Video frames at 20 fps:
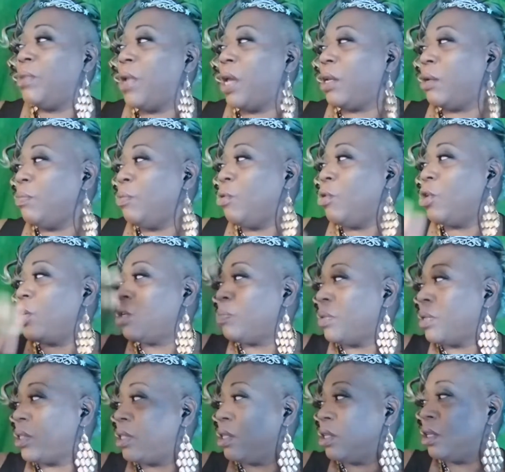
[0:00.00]
Not the porch,
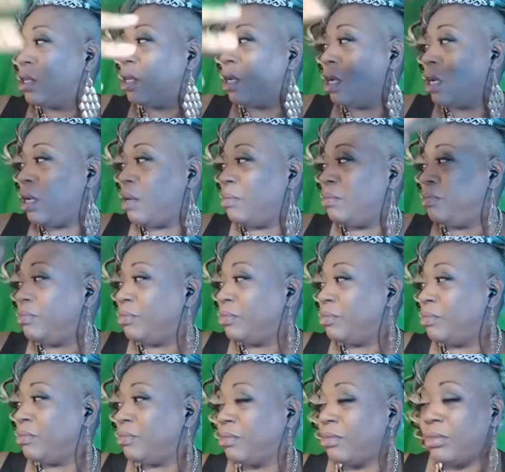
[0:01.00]
but the
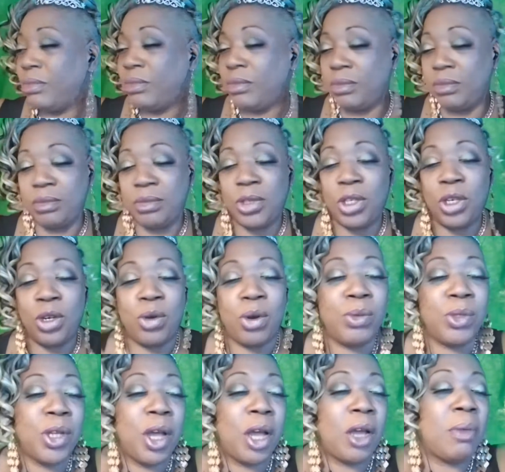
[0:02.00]
you know what
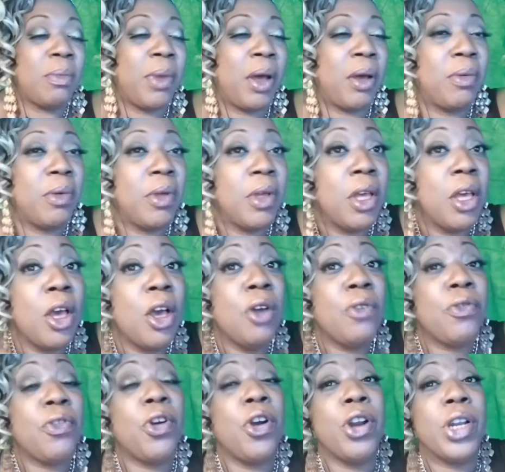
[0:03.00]
I'm talking about.
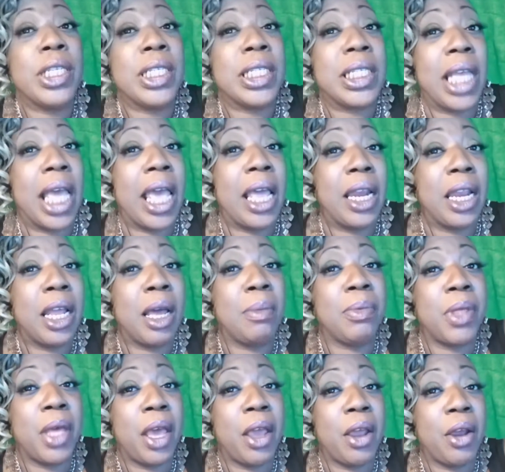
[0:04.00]
For her to stand up
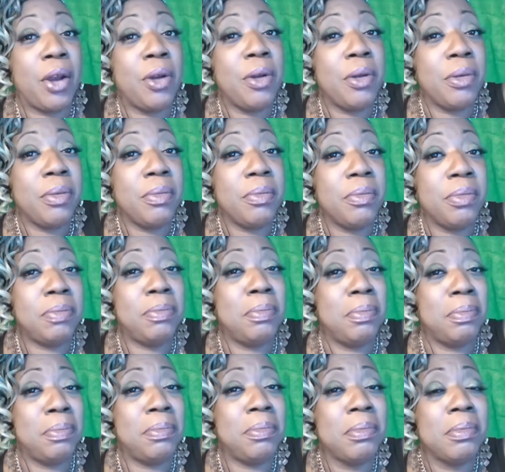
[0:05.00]
there.
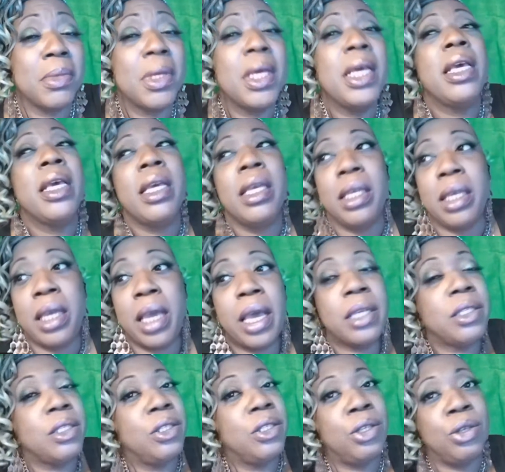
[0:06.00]

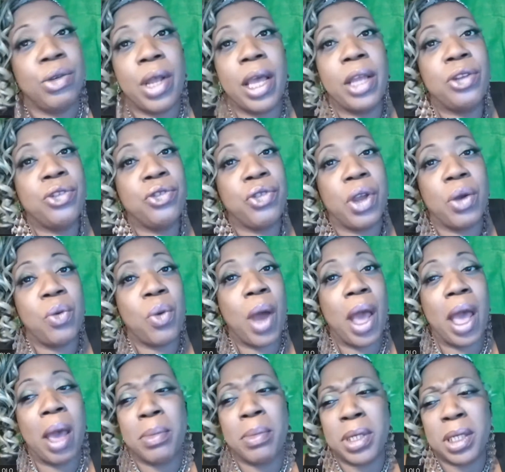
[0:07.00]
Yes, do not drink
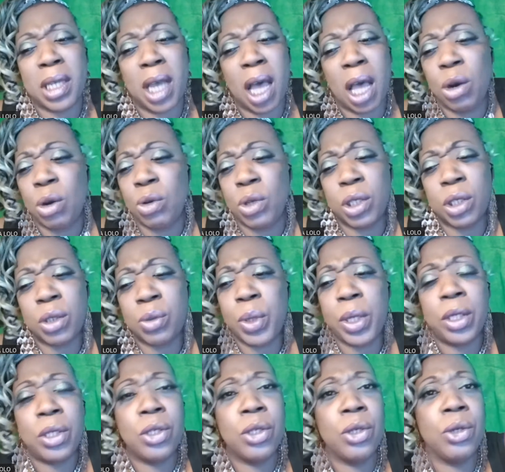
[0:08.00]
wine. Moscato is
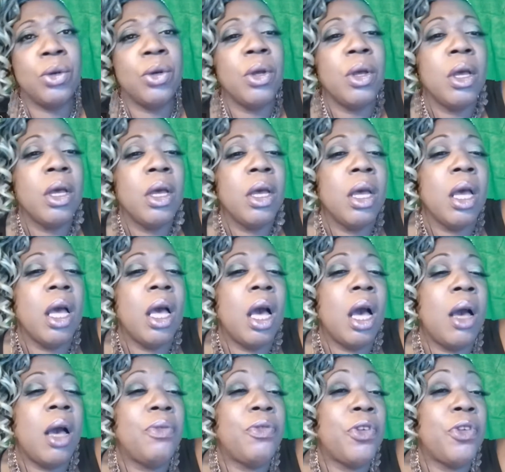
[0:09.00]
sweet too.
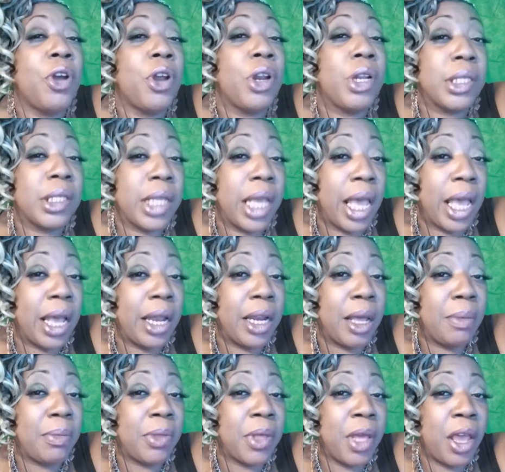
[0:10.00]
For her to stand
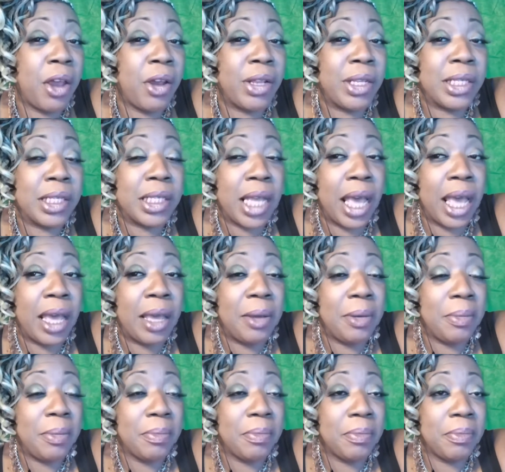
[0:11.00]
up there and say,